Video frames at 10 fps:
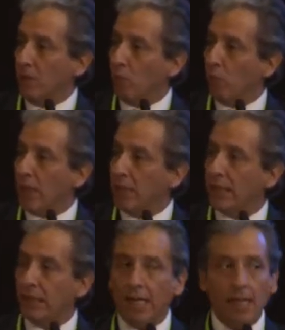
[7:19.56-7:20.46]
We are
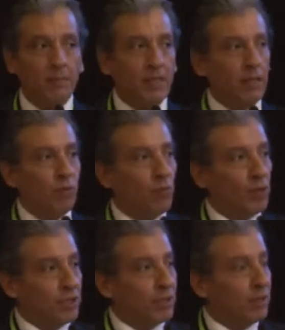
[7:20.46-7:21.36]
in a time in
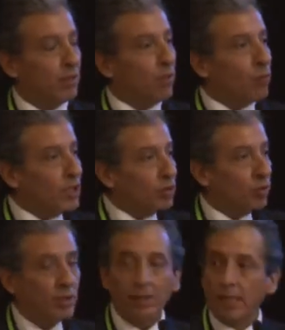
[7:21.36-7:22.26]
which we
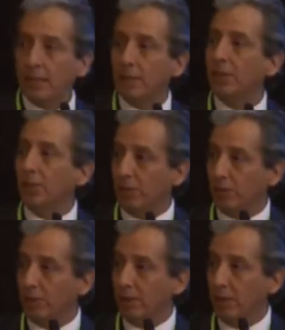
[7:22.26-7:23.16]
should take
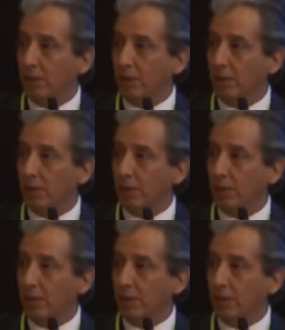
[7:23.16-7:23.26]
decisions.